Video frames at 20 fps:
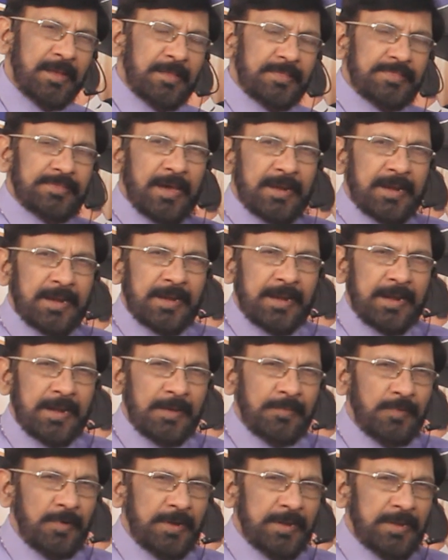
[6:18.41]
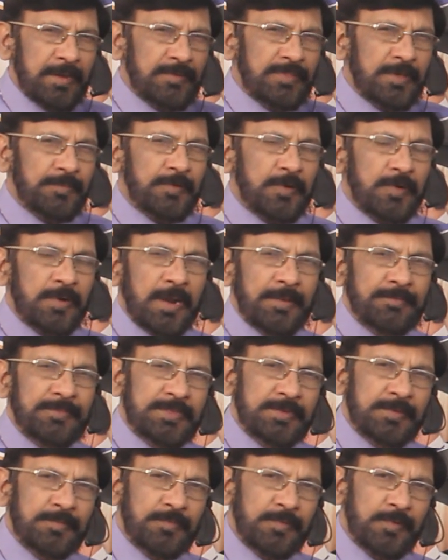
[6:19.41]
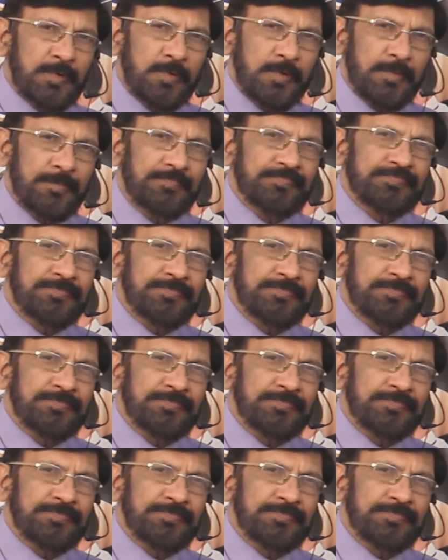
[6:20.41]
the readability of the program is improved.